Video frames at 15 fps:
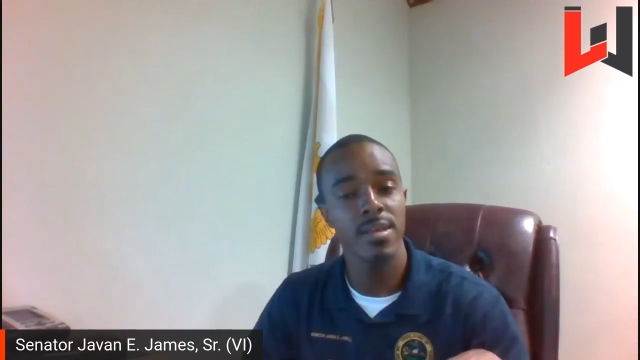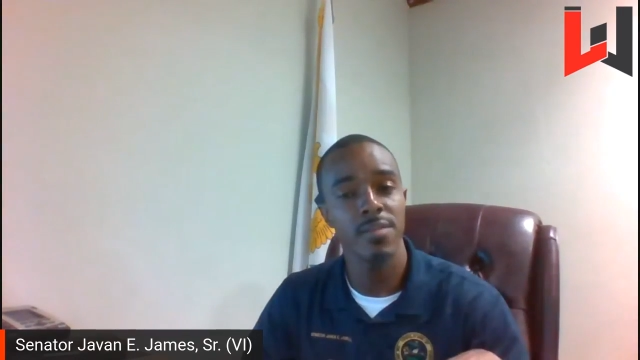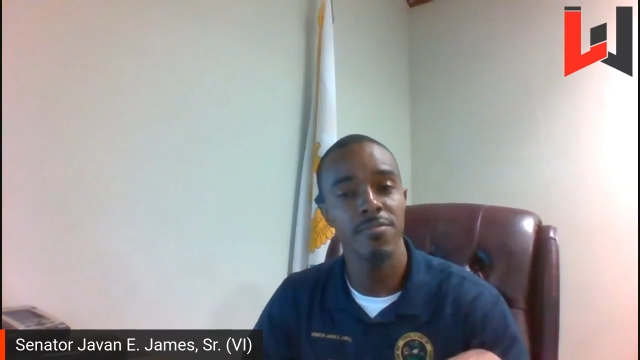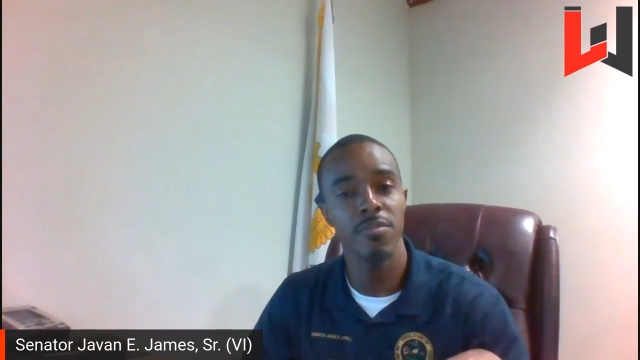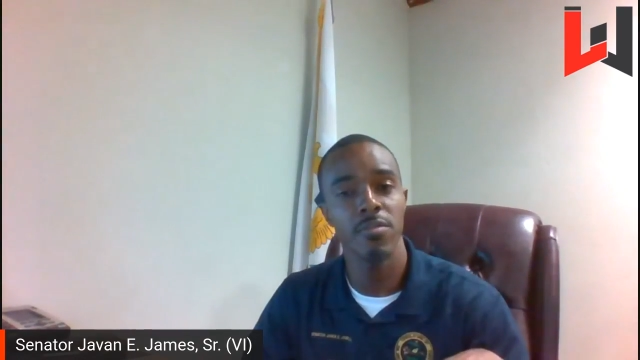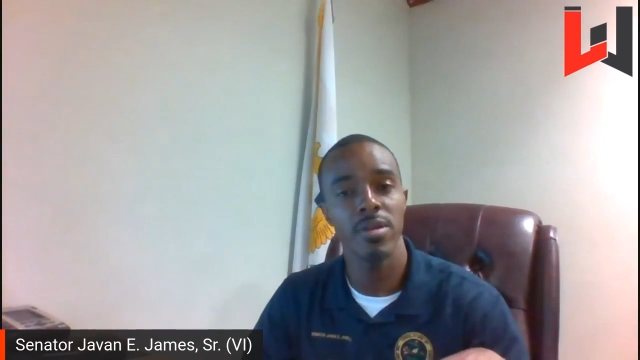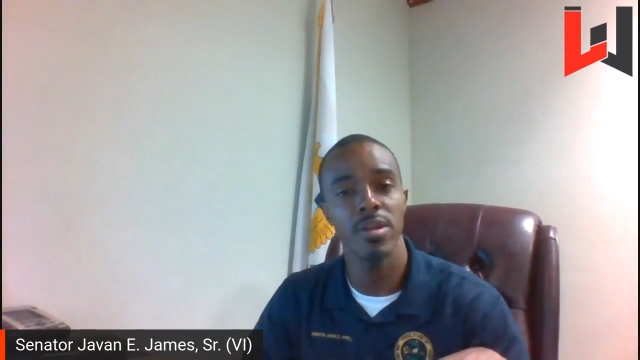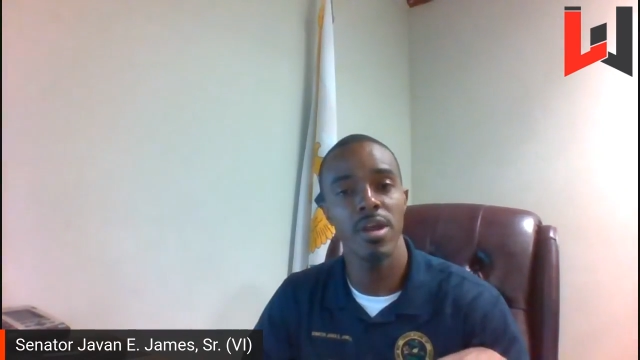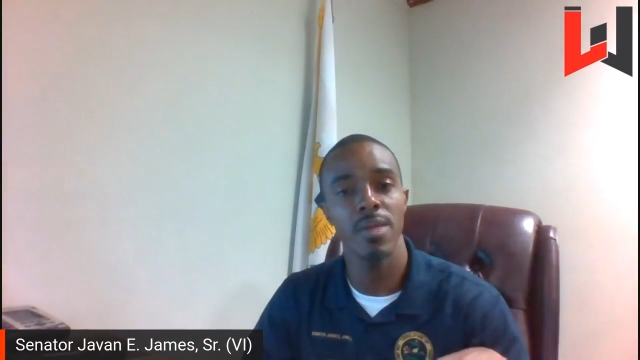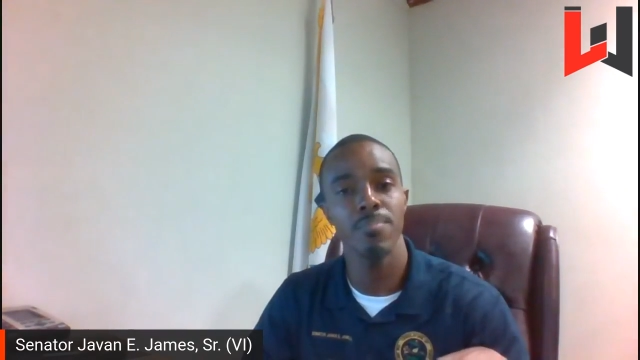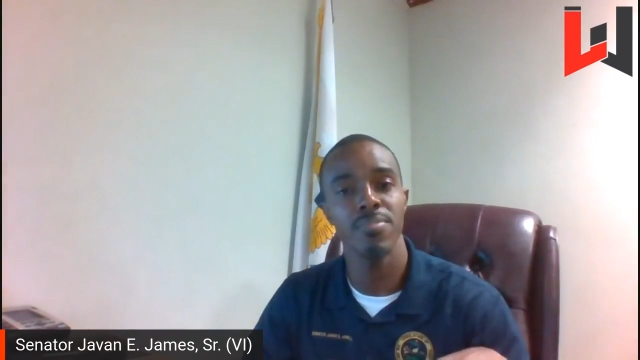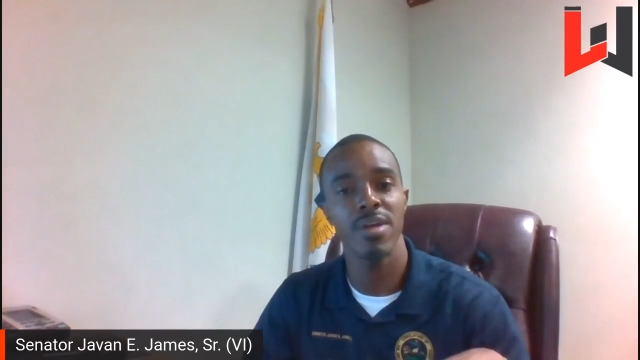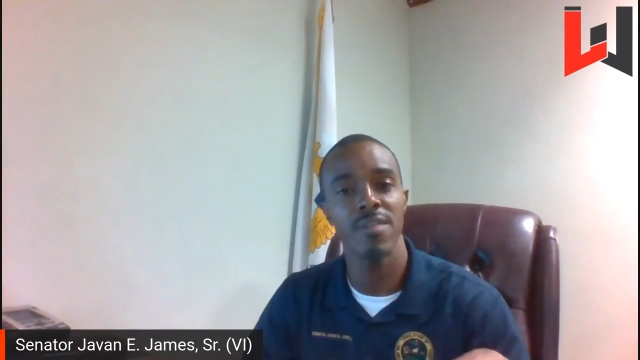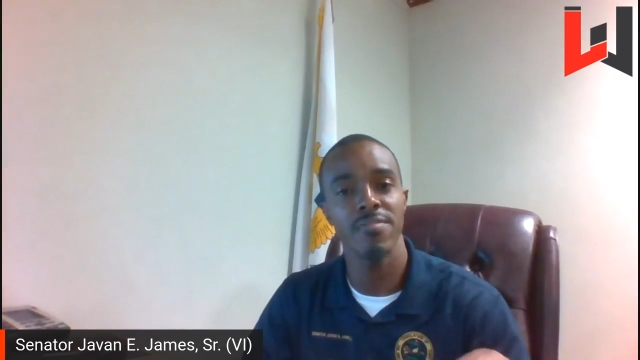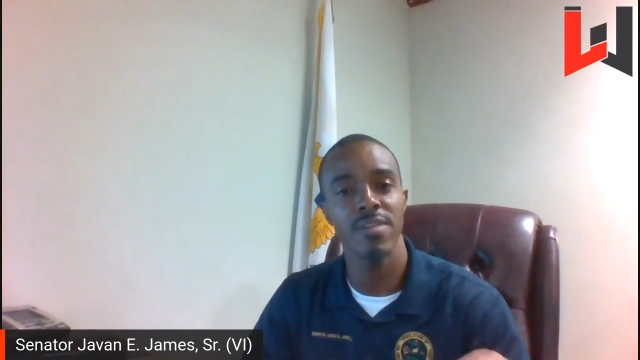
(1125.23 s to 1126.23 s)
If you're a
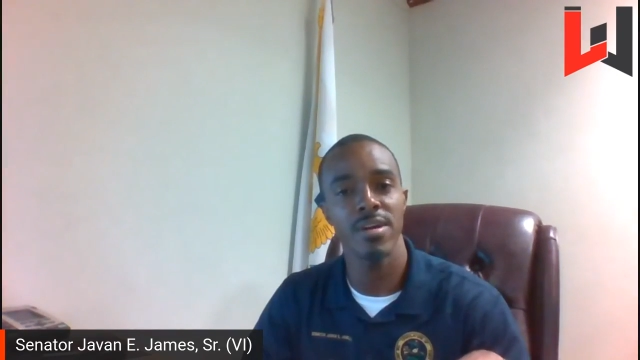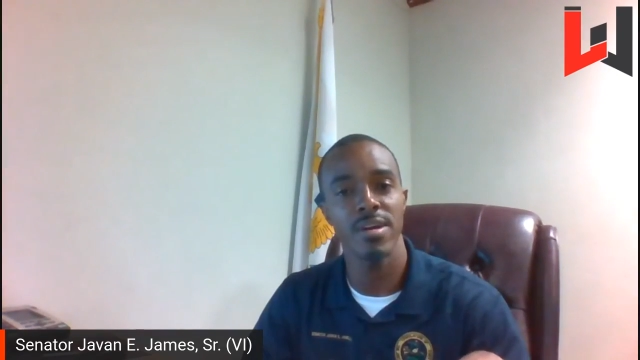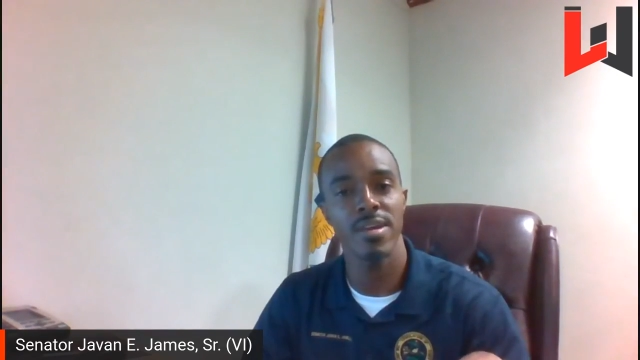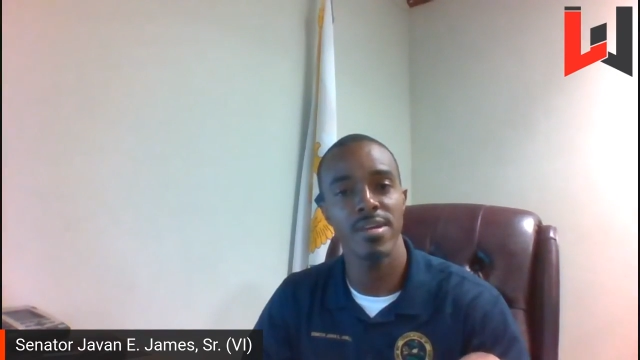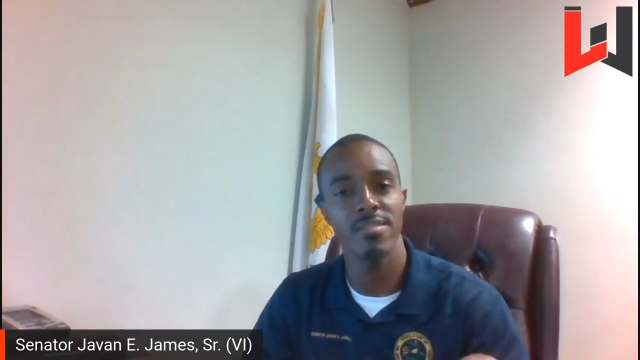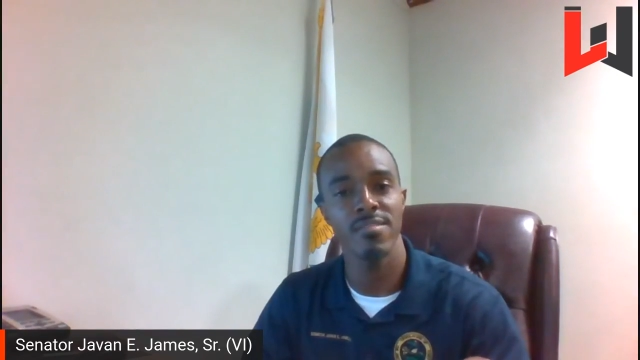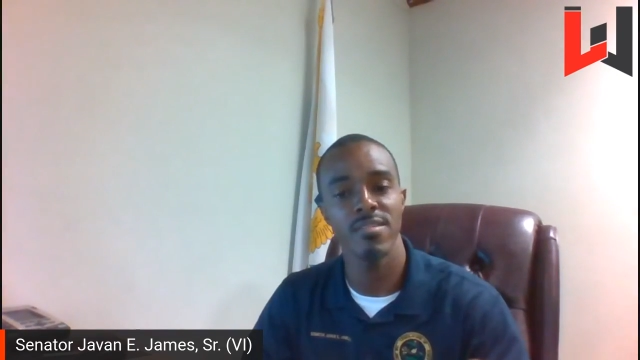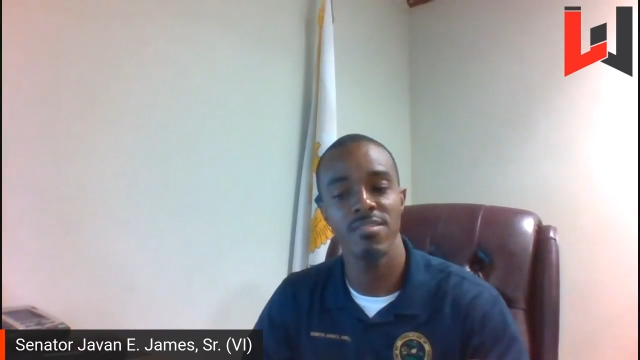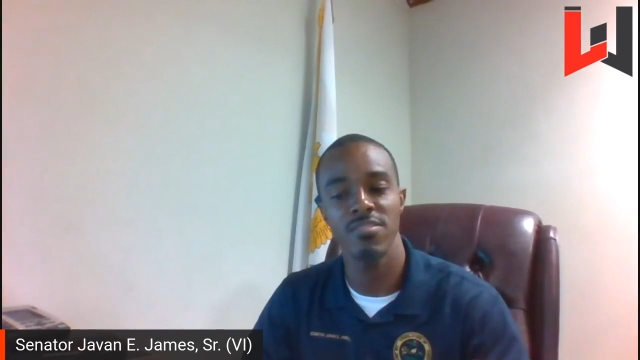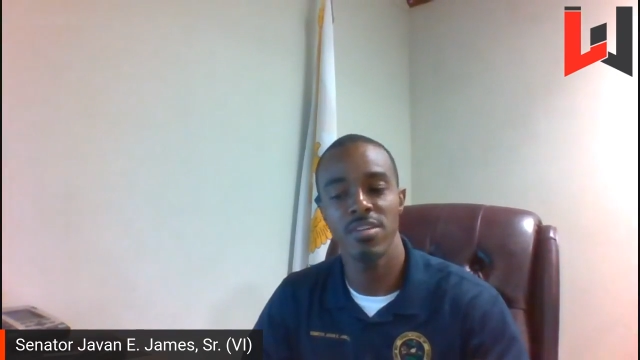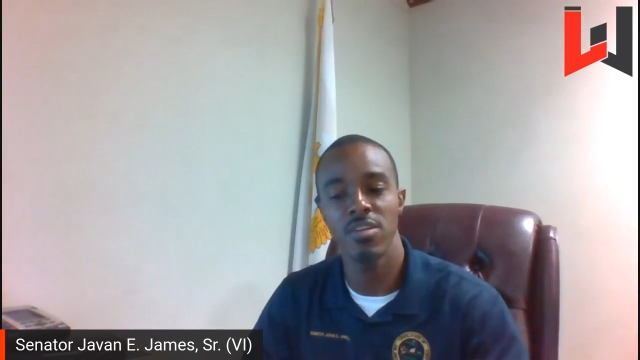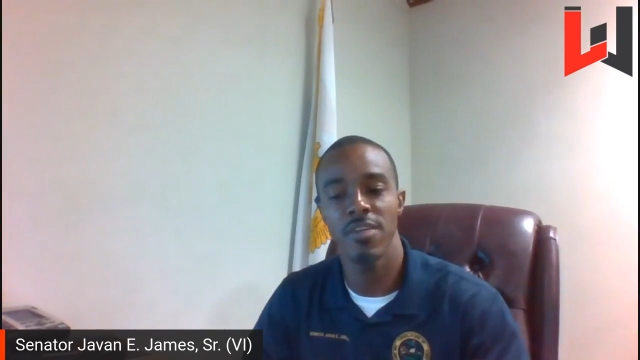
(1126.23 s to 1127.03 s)
nonprofit organization,